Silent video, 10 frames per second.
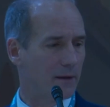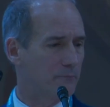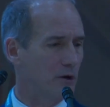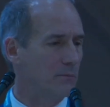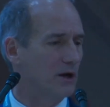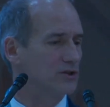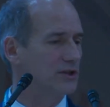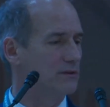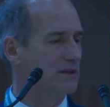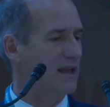pretty much
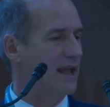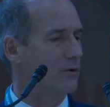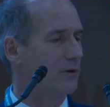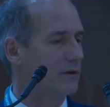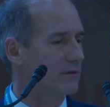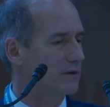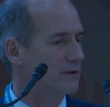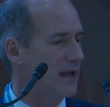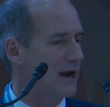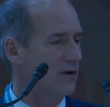the
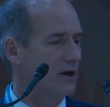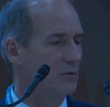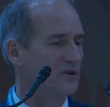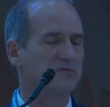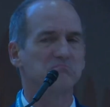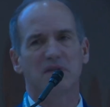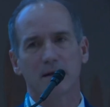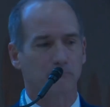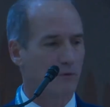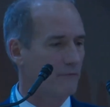area was
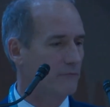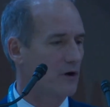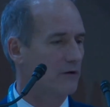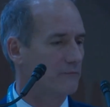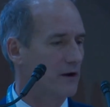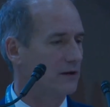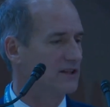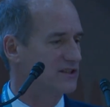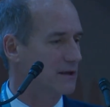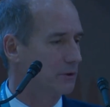fairly
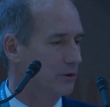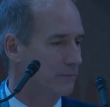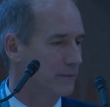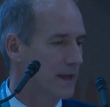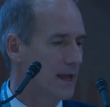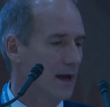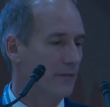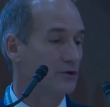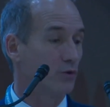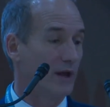similar. The
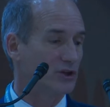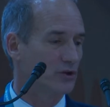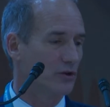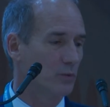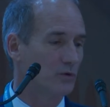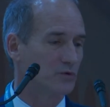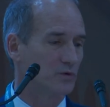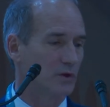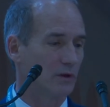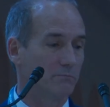duration of the wounds
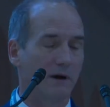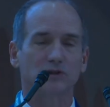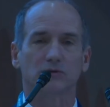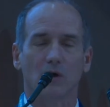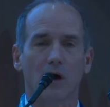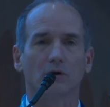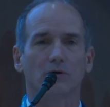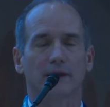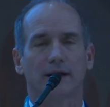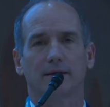was much longer
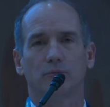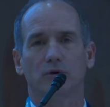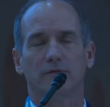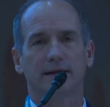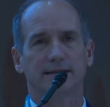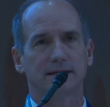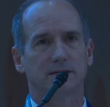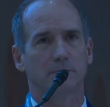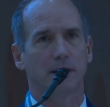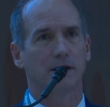than I would have
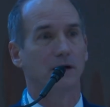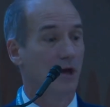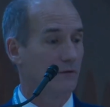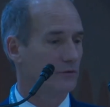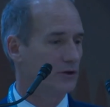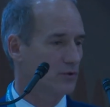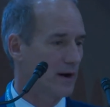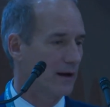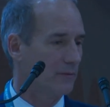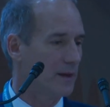anticipated for the
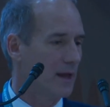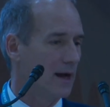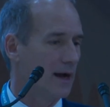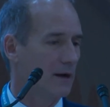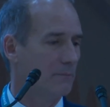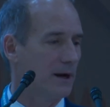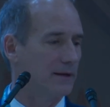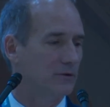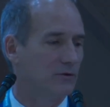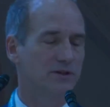trial. but
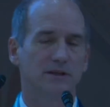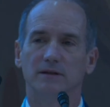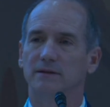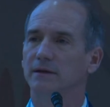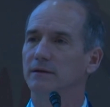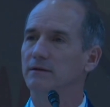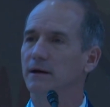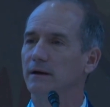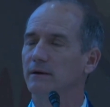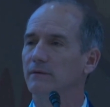you can see that
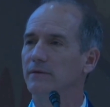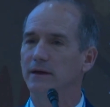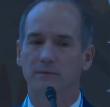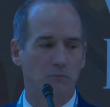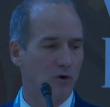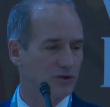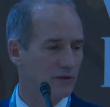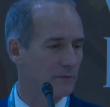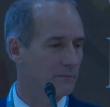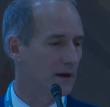that most of
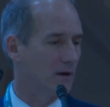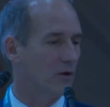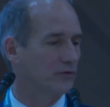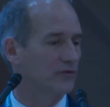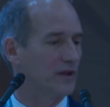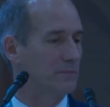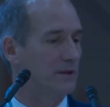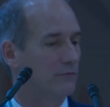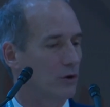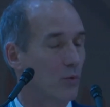them ulcers had been
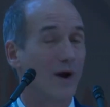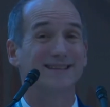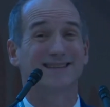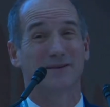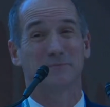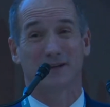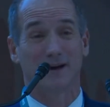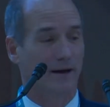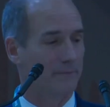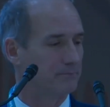there for quite some time.